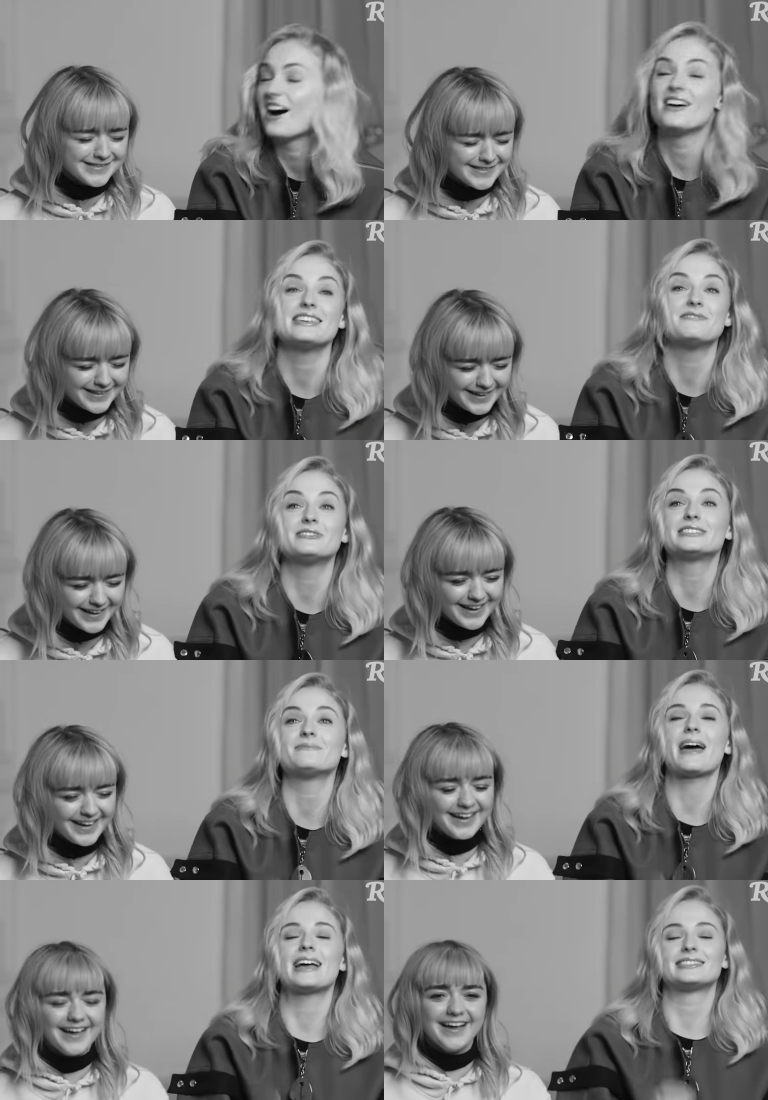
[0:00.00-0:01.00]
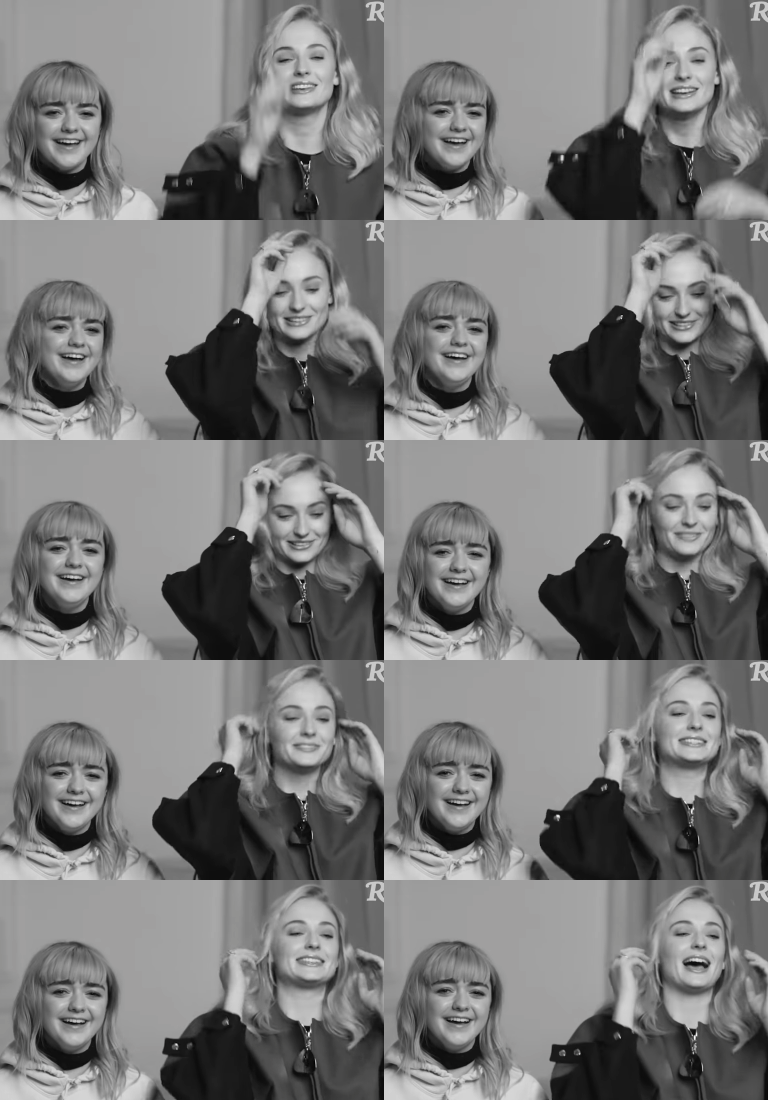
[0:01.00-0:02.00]
Speaker 1: Uh, it was the best.
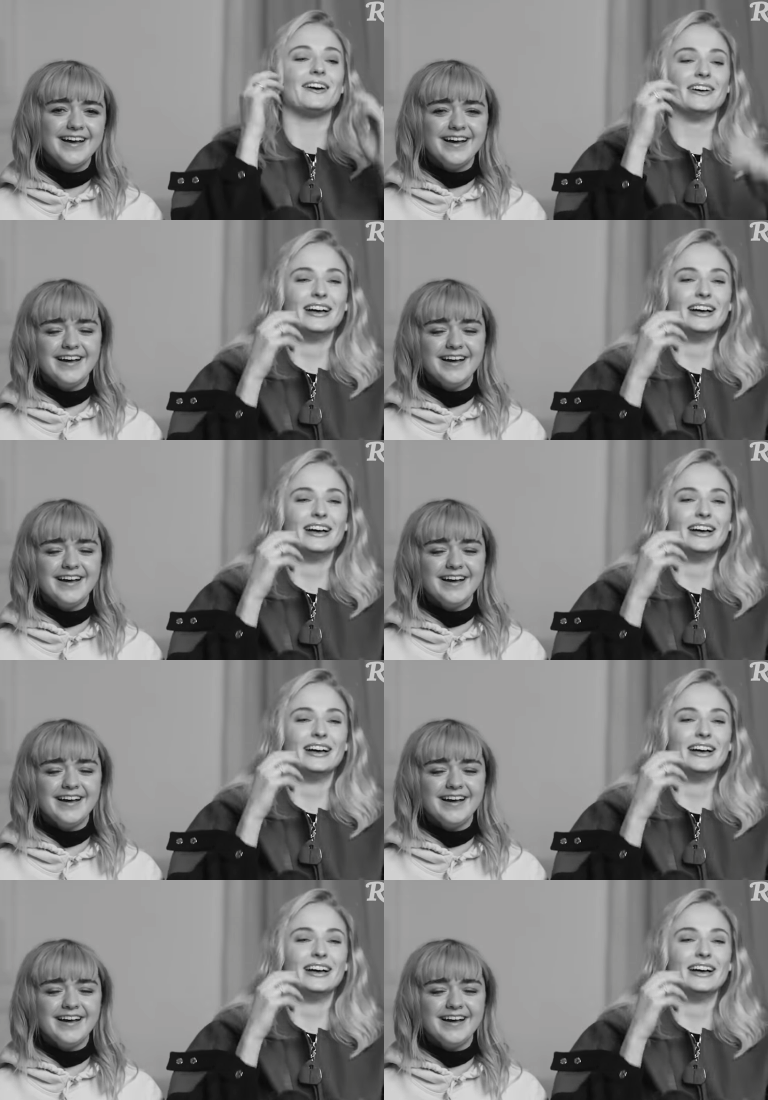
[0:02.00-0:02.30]
Sean was sat